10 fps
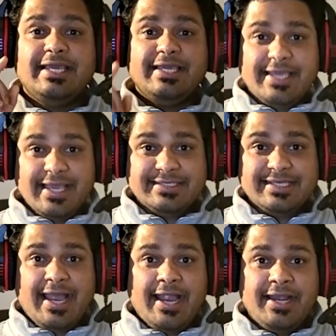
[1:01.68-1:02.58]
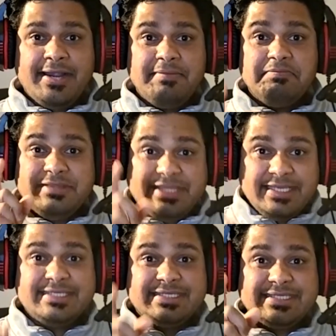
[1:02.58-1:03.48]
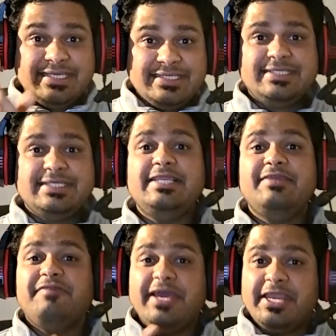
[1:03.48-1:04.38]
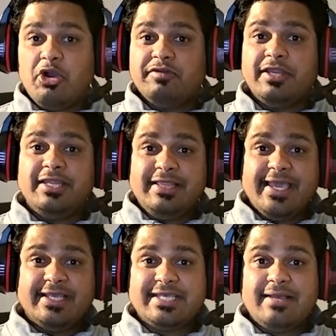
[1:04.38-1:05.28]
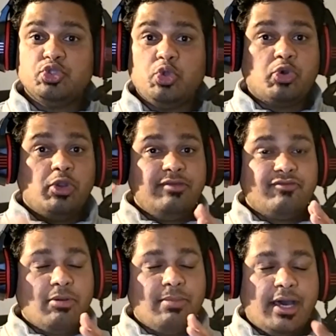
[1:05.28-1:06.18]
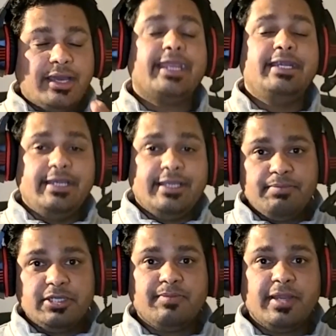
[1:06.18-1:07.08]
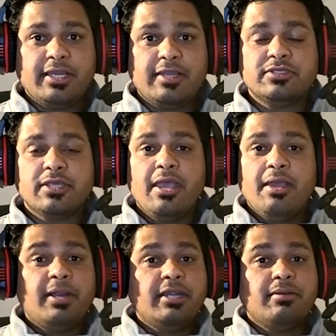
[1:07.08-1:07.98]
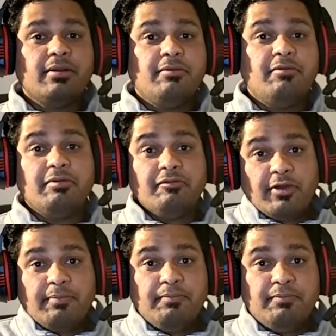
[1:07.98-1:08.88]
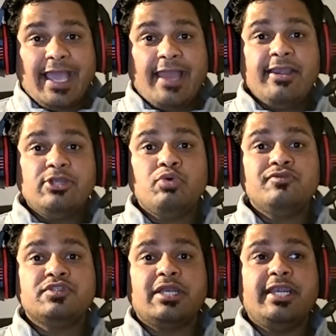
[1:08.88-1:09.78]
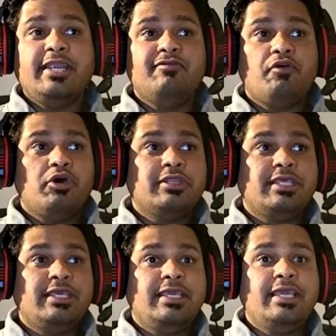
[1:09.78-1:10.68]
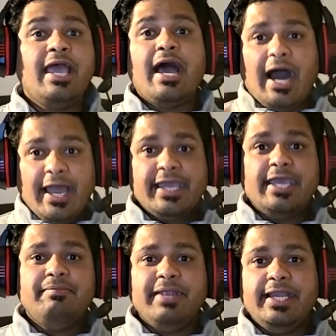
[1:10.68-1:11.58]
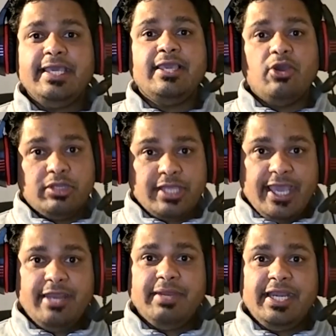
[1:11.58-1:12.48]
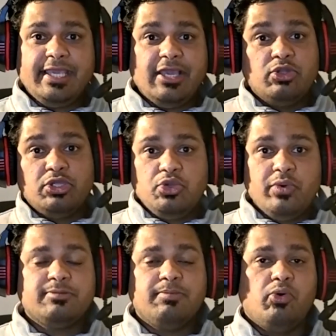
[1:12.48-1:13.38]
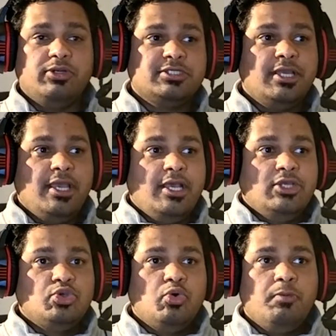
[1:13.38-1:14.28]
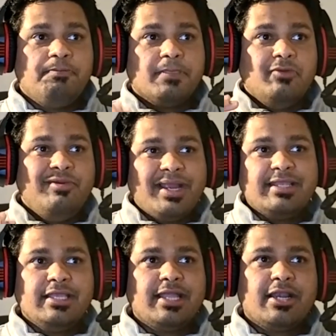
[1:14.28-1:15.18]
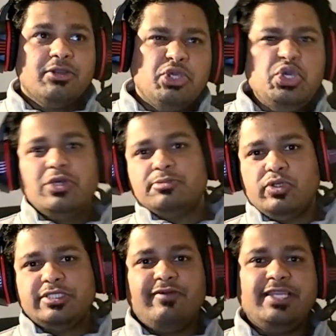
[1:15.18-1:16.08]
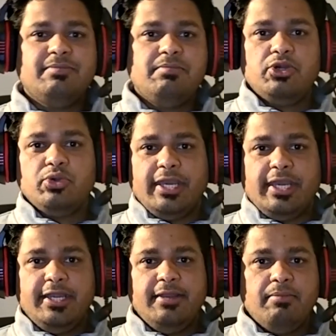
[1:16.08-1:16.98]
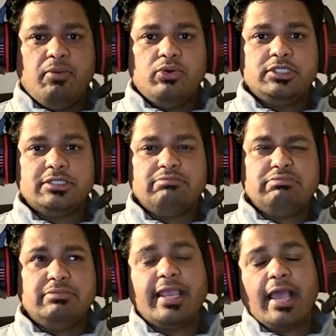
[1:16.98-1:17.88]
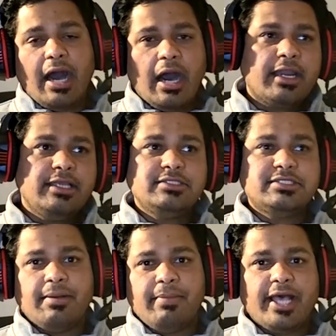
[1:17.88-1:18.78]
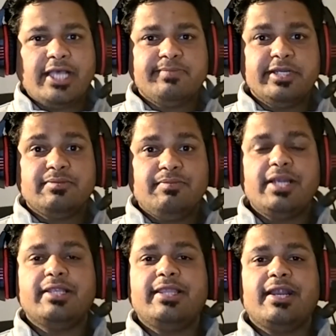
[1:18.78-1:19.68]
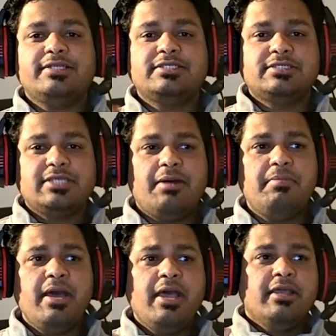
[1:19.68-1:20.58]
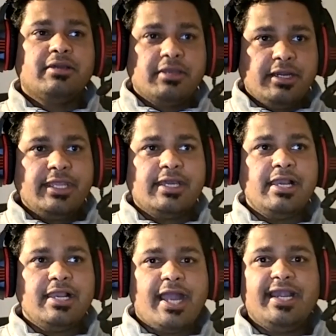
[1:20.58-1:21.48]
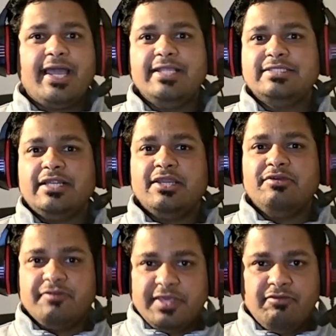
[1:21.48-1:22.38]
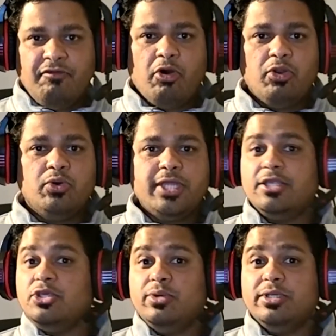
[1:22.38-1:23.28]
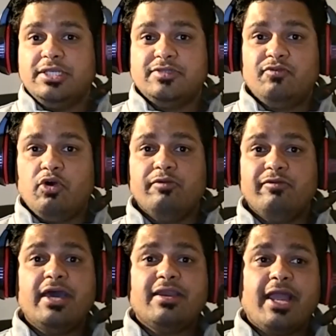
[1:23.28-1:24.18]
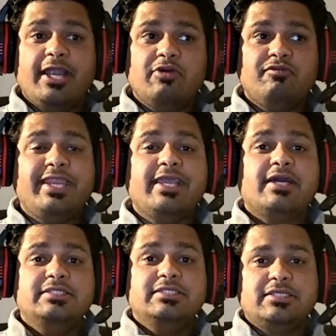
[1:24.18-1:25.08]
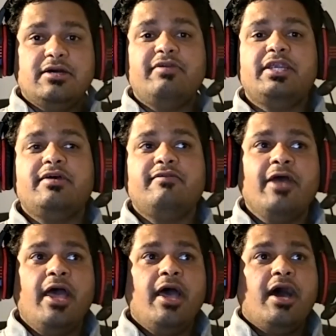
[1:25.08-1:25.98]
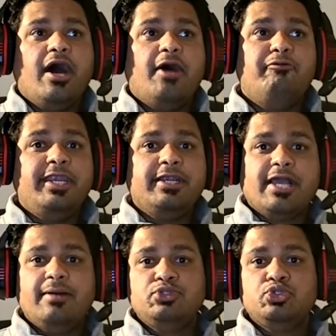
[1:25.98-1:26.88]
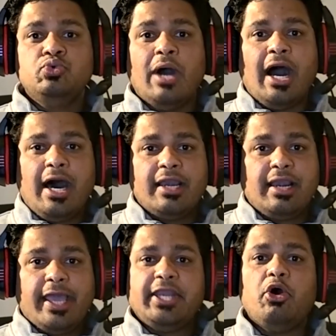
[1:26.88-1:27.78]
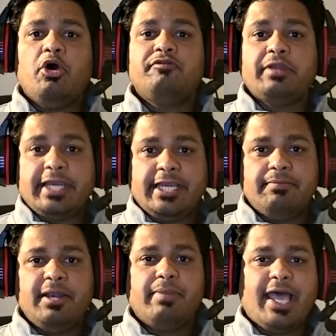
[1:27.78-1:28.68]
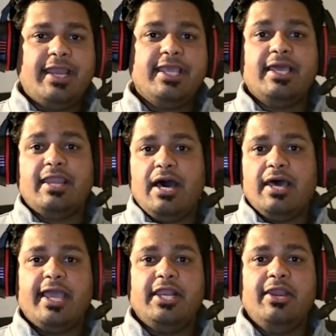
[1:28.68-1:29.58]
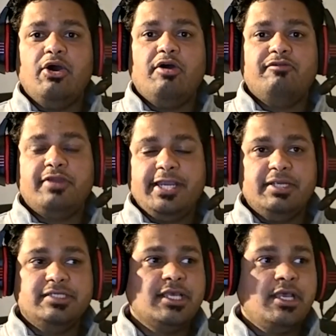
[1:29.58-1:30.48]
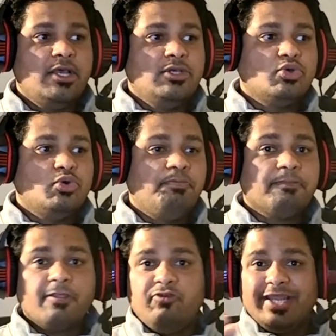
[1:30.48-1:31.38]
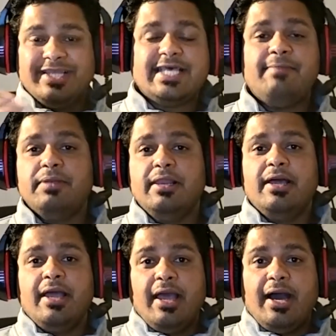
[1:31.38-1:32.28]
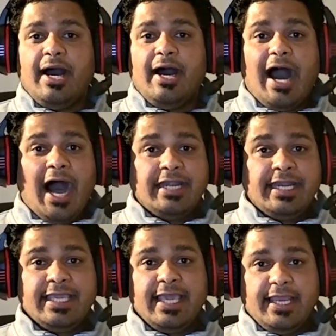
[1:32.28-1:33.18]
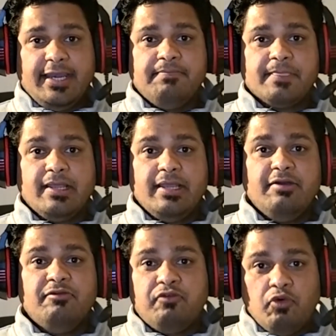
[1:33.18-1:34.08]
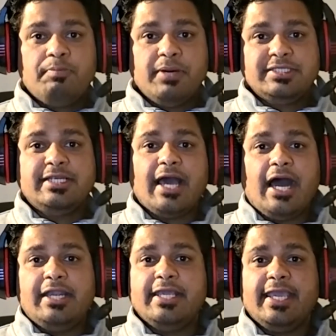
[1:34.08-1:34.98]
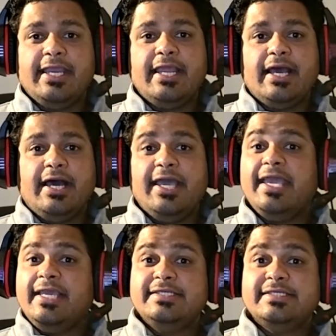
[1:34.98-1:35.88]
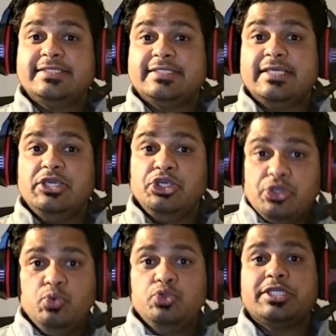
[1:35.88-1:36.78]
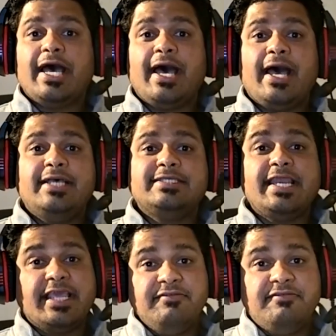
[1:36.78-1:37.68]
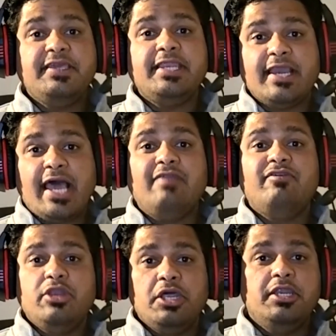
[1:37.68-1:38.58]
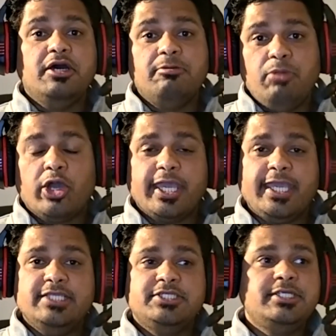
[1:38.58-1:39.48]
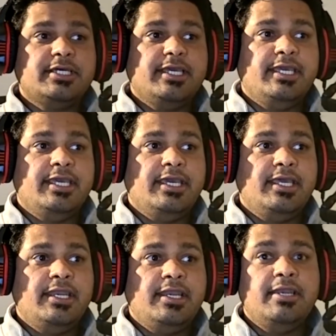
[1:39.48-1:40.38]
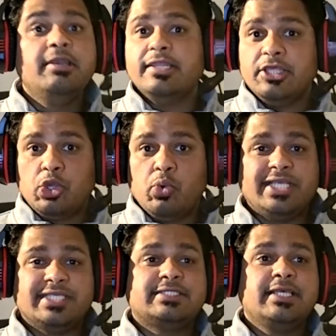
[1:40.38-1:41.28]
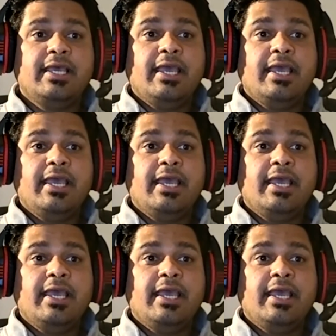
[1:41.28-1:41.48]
yes. And this is seen very often in the exams, not only from our Indian perspectives, but for candidates who have studied for the INBDE or the NBDE or the US boards. So we might think that US boards are very similar to Canadian boards. They are in some aspects, but there are some critical guidelines that we follow that the US doesn't follow. We are kind of very conservative when it comes to our line of treatment planning and our line of treatments. So for example, articaine, 4% articaine is used as an inferior alveolar nerve block agent in the US.